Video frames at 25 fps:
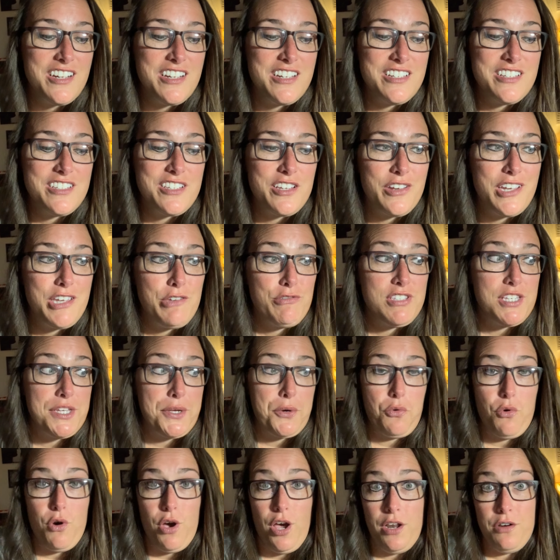So he was
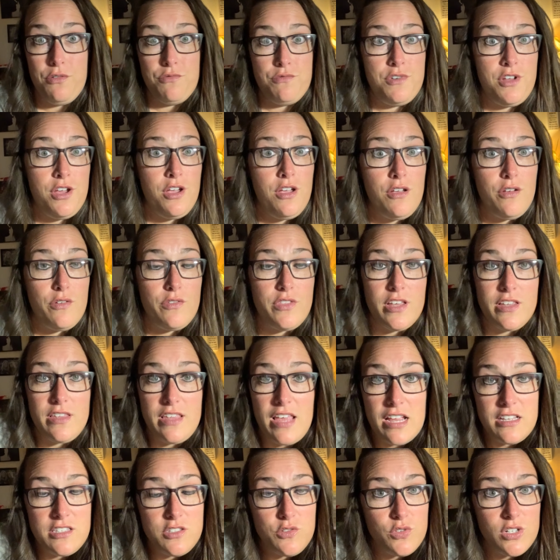like, well, I don't know. That,
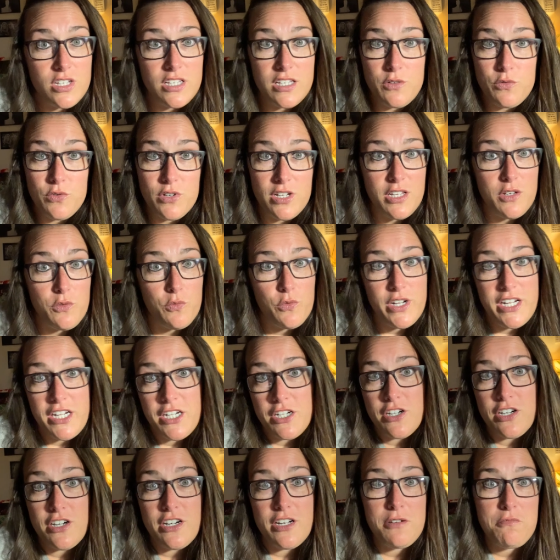that's really, really
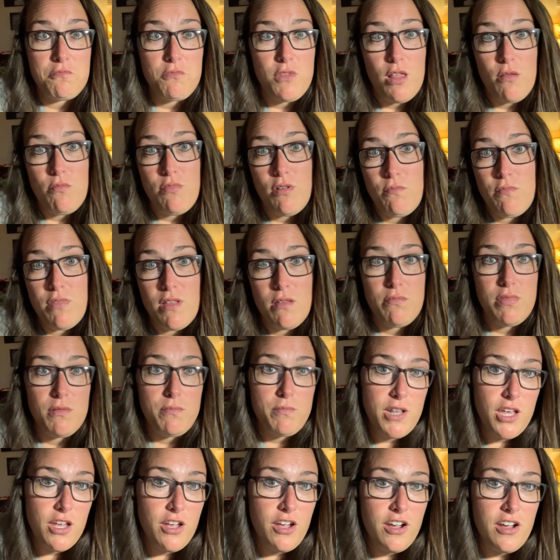weird and blah, blah, blah, blah,
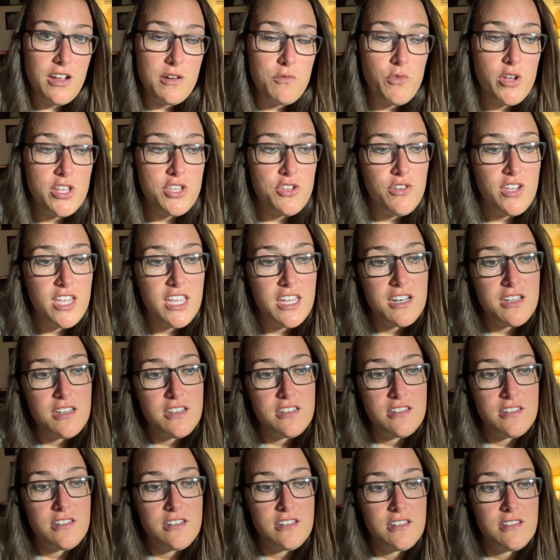blah. And when you get a
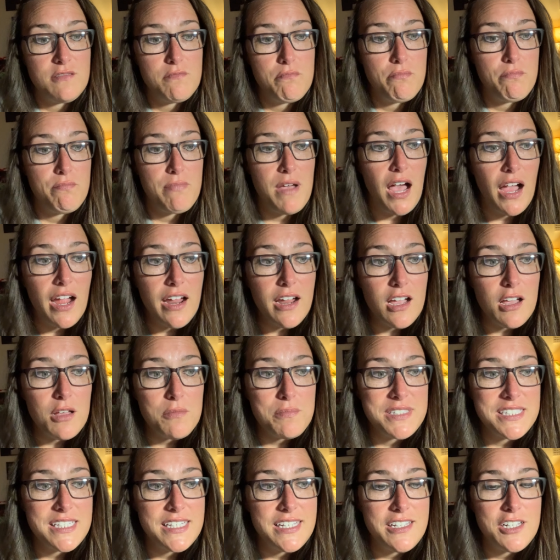
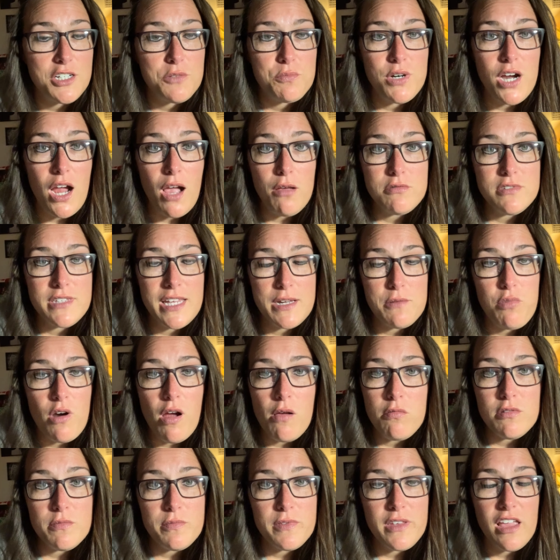biopsy, you're probably, they're
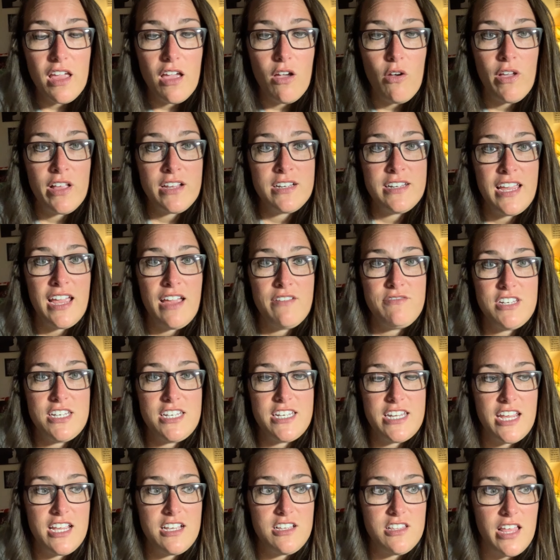probably going to have to
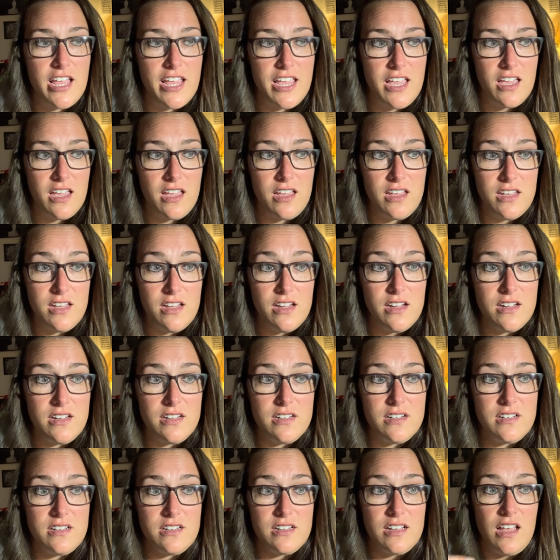take like
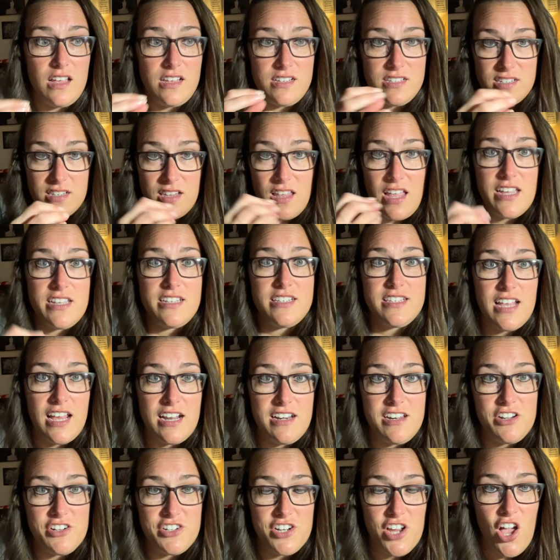a slice out
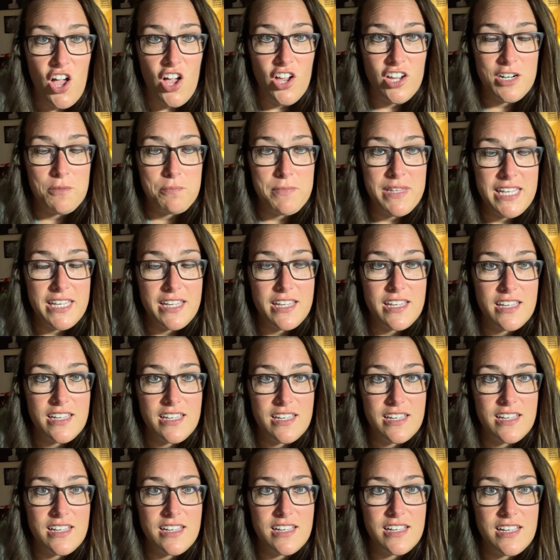of your tongue. And I'm like,
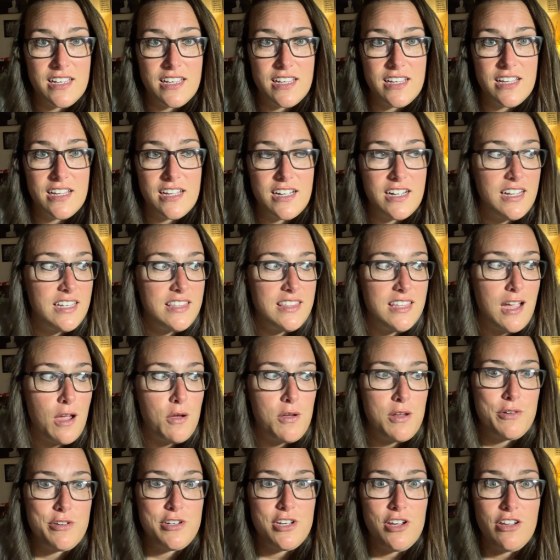I thought we
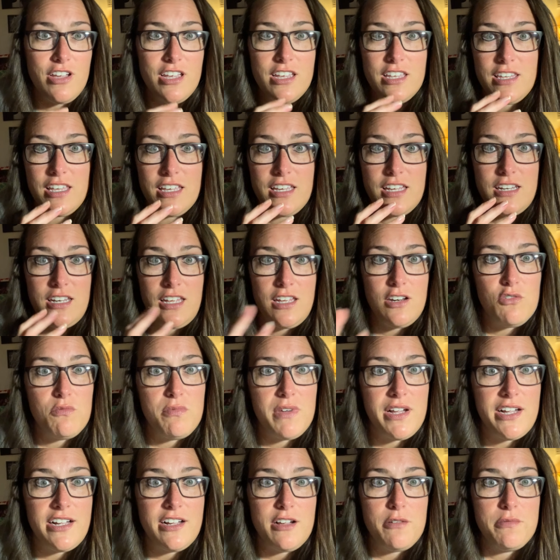were talking like a needle
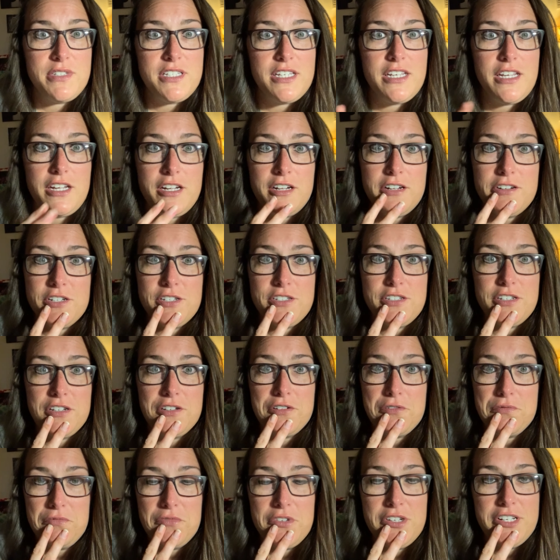biopsy or
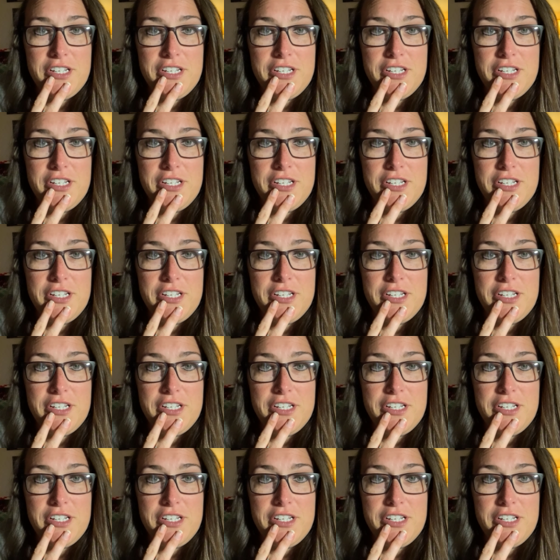so